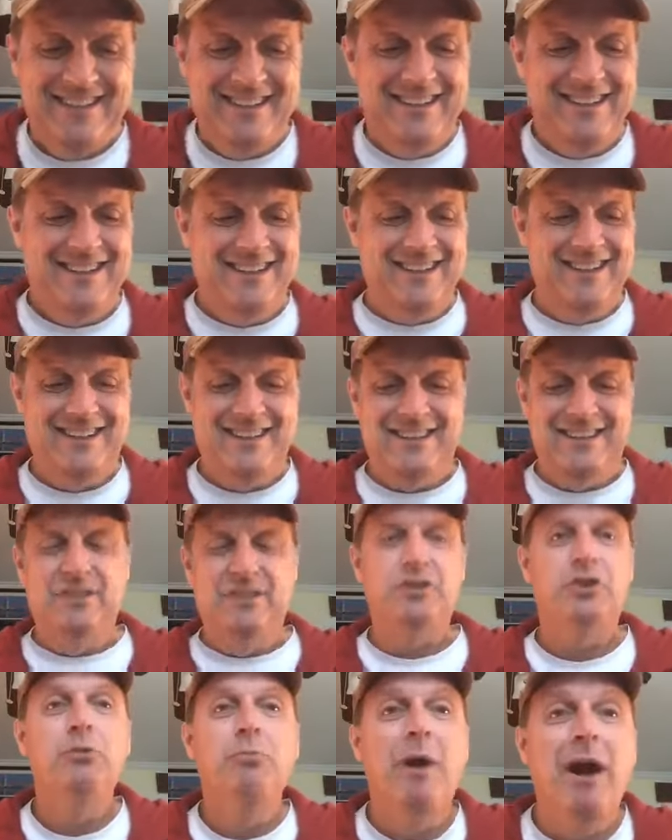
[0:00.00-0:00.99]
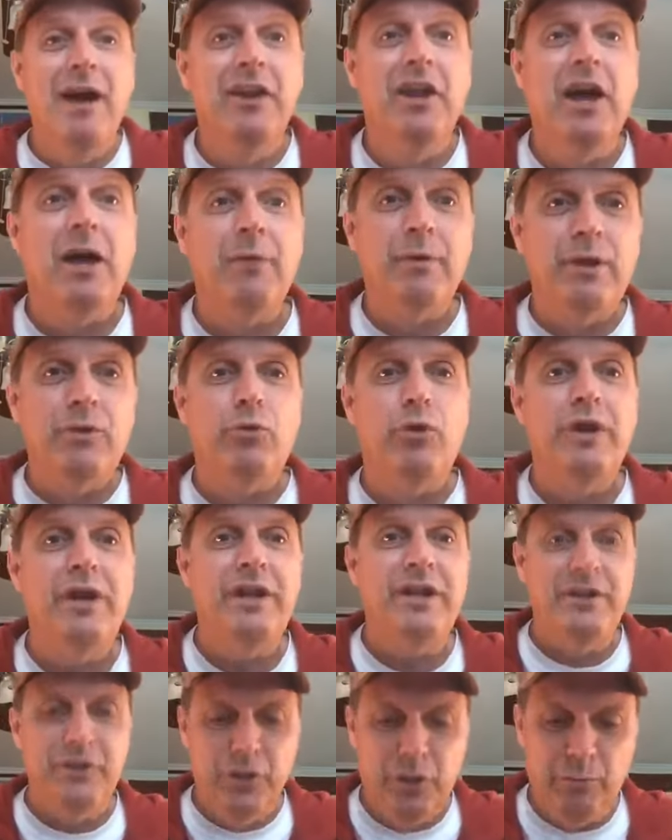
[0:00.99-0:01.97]
Uh, you might not be
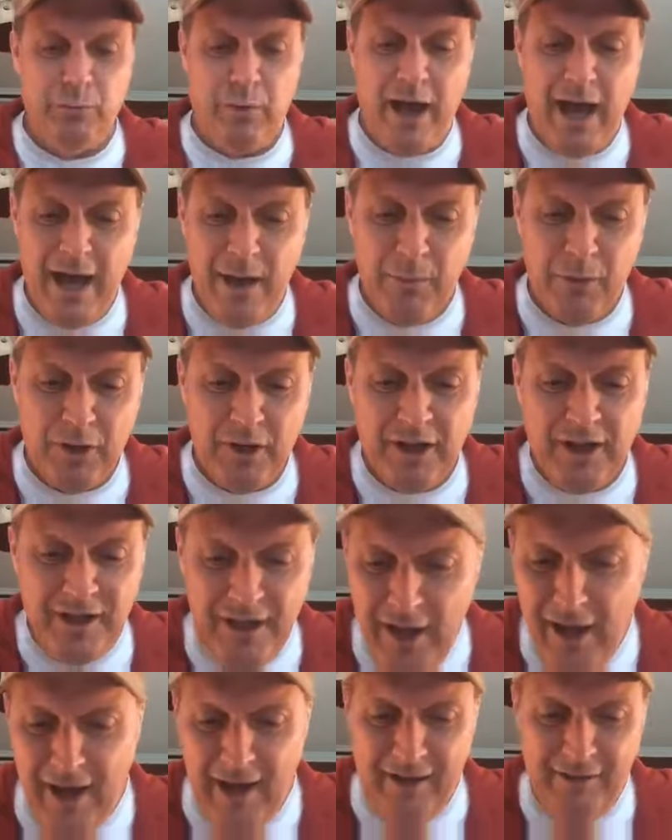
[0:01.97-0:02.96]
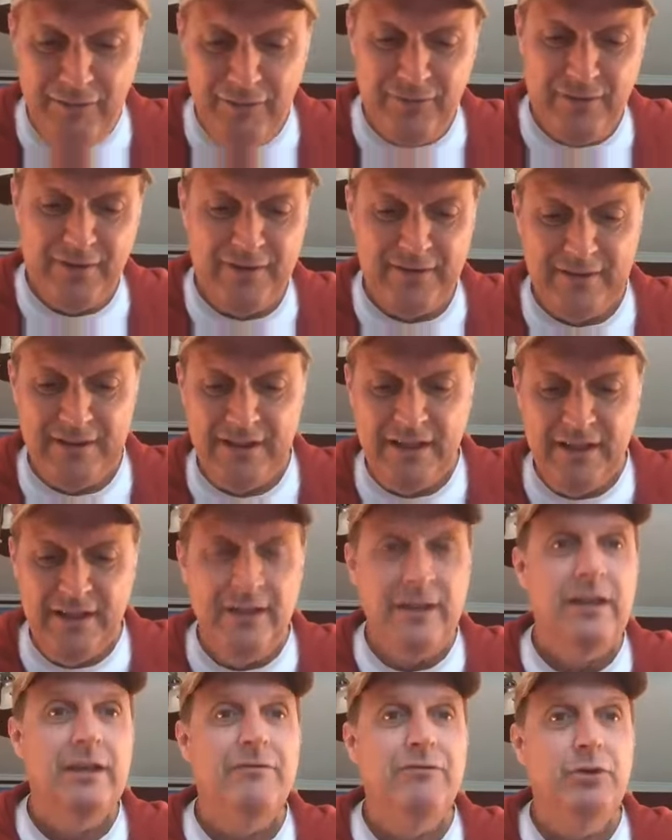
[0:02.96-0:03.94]
reading your Bible enough
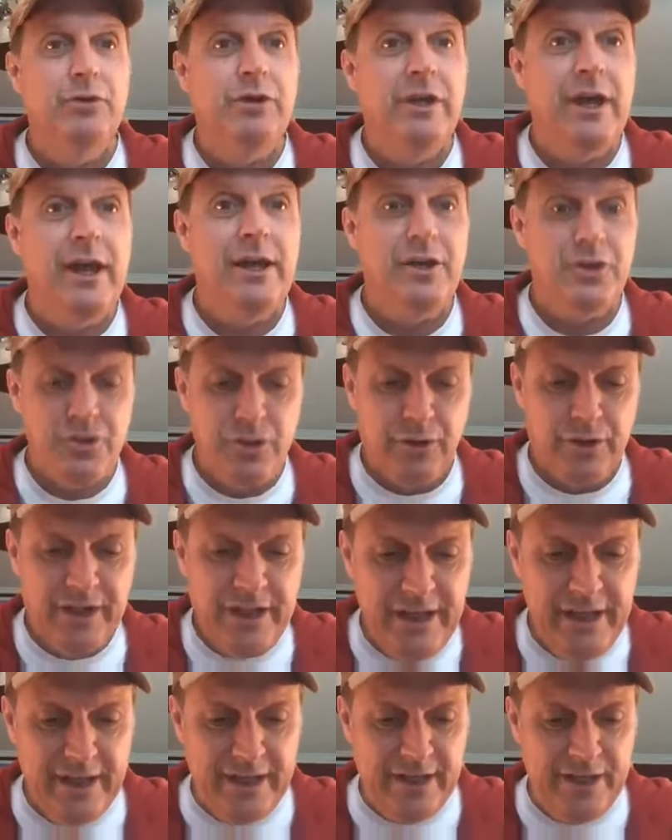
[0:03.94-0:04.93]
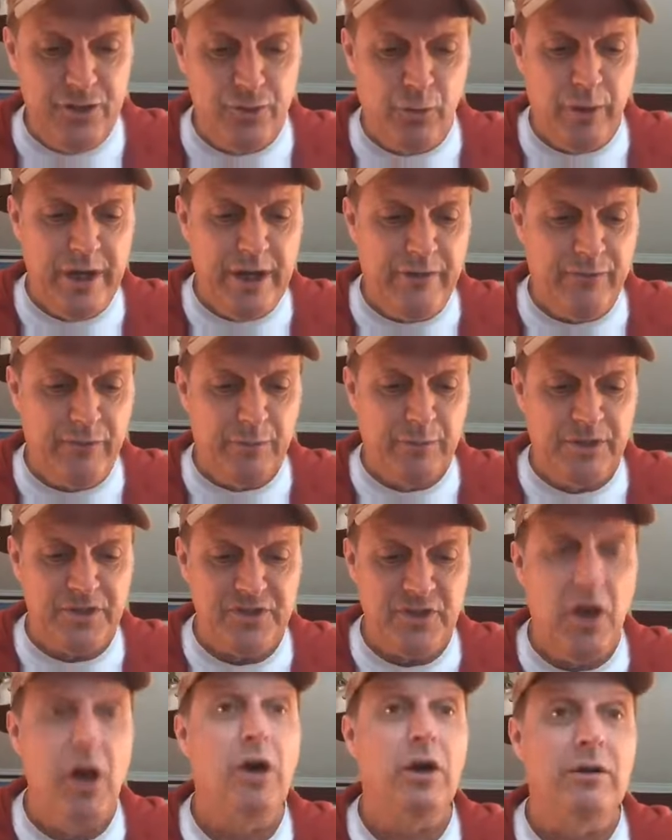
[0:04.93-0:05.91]
if you catch your kids reading from the
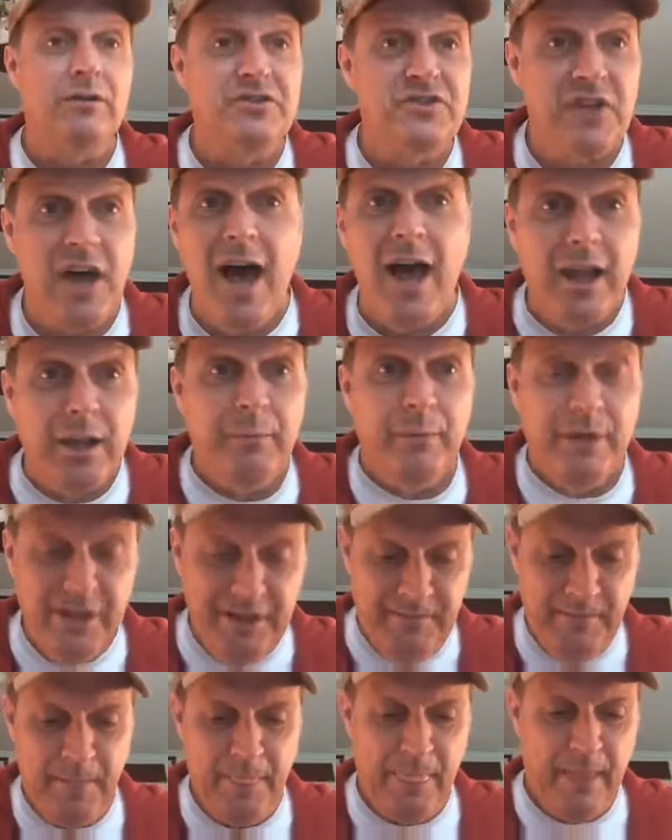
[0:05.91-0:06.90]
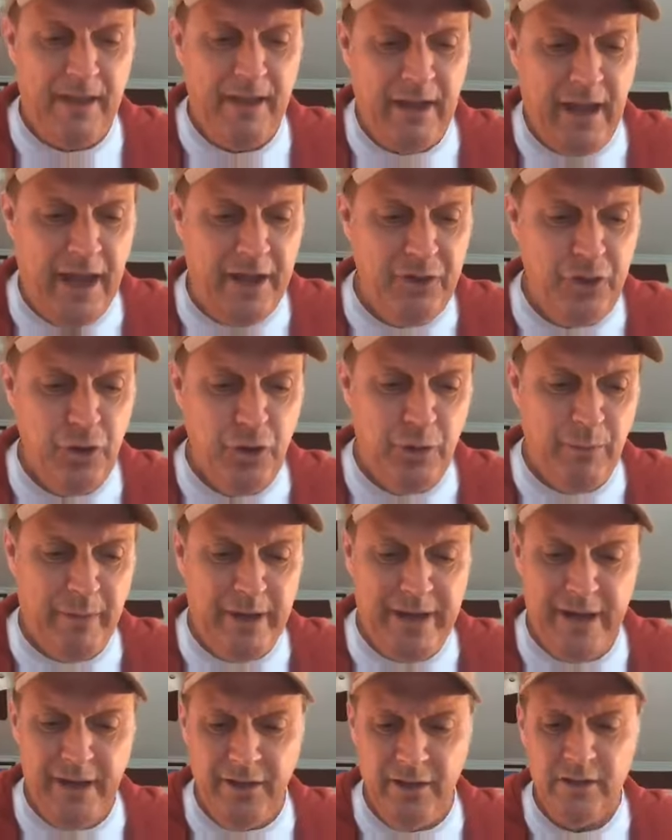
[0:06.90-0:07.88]
Song of Solomon and you
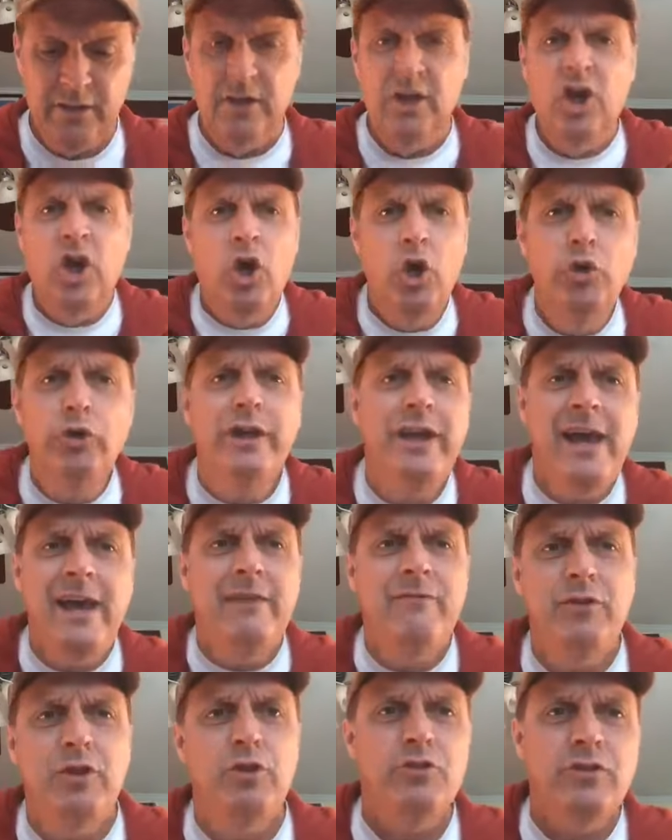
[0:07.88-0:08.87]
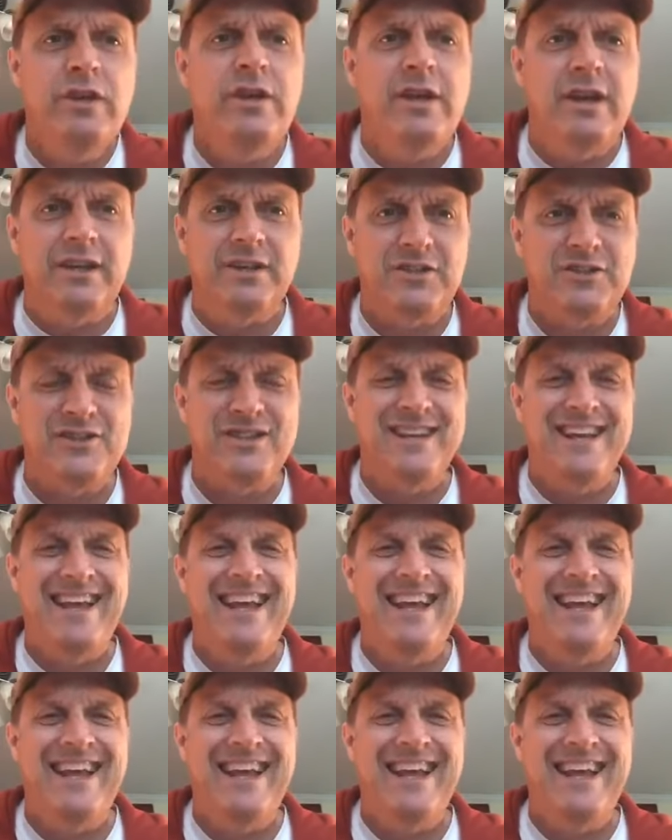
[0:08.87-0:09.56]
demand who gave you this?